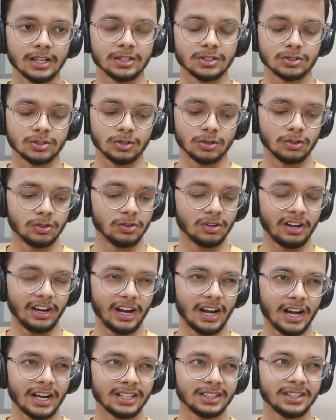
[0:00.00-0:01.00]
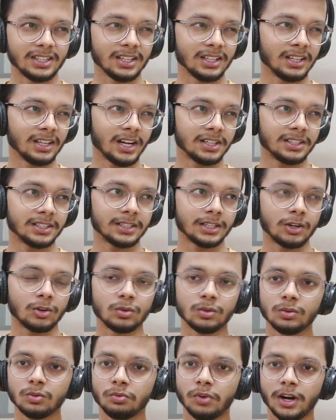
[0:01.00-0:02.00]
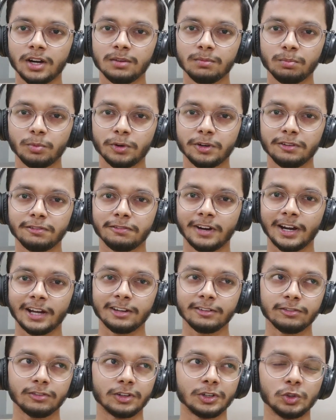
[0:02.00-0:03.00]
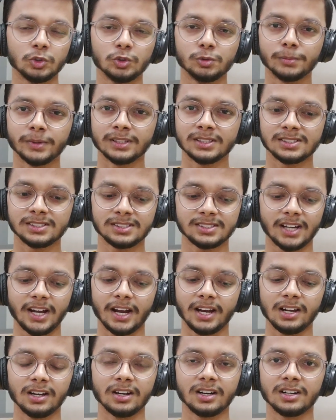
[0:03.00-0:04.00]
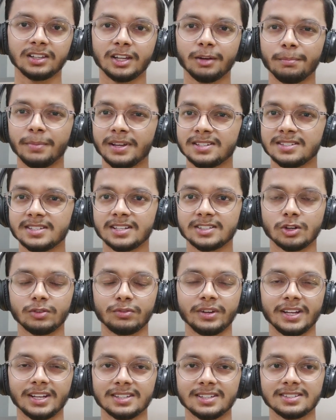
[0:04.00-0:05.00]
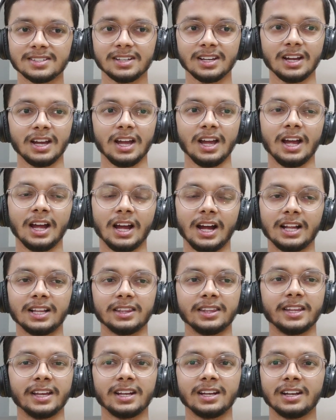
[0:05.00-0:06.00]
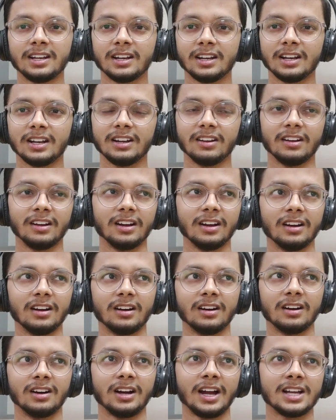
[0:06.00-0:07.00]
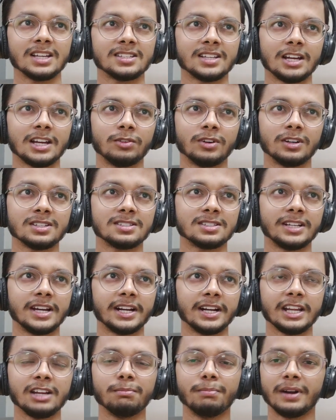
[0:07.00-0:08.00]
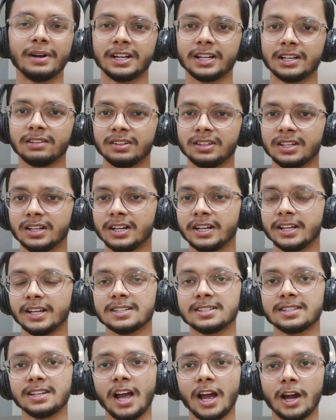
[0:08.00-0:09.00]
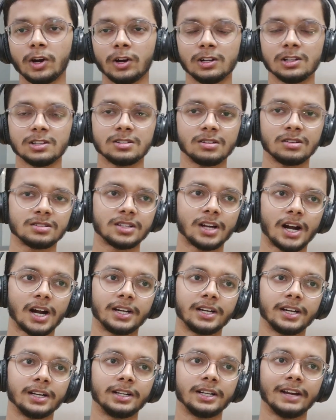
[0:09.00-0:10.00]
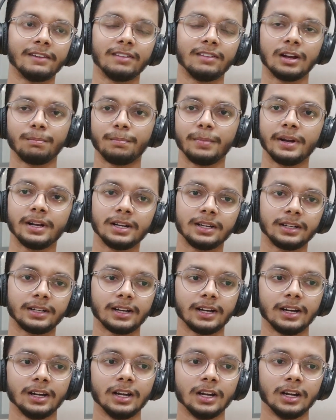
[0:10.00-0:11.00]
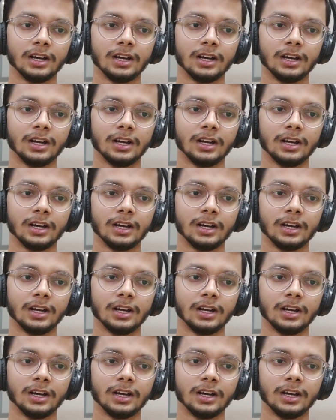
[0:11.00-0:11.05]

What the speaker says: So I think at around 1.5 or 2 months, I learned the basics of DSA. And then as I was getting better with the DSA, I also started development